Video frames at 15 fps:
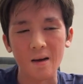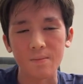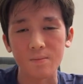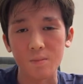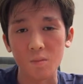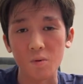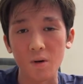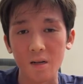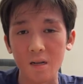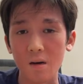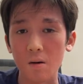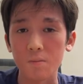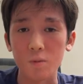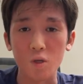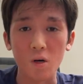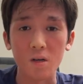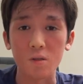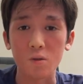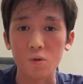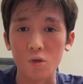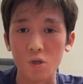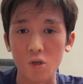I, right now, I'm trying
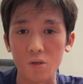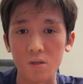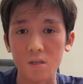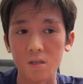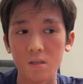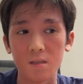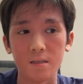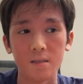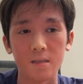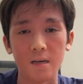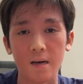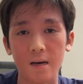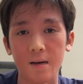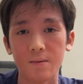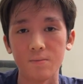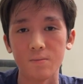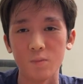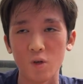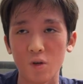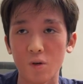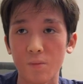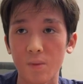to shorten the time,
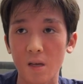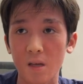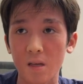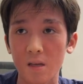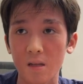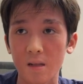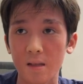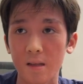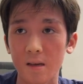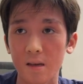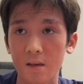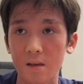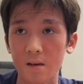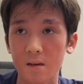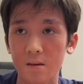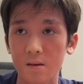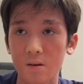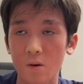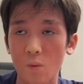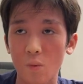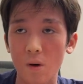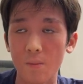trying to make it like
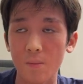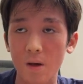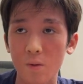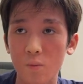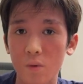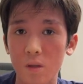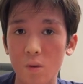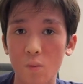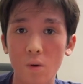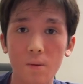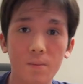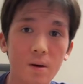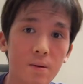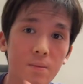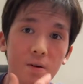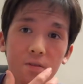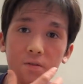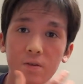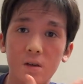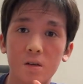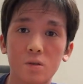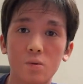uh, one month. Within one month, my
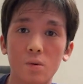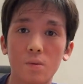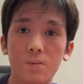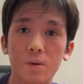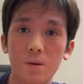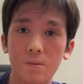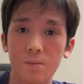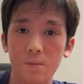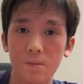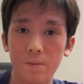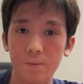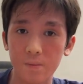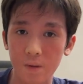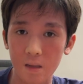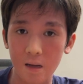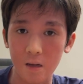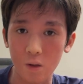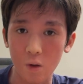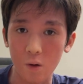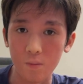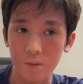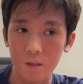face will be be like
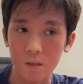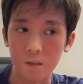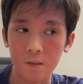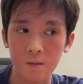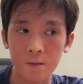normal.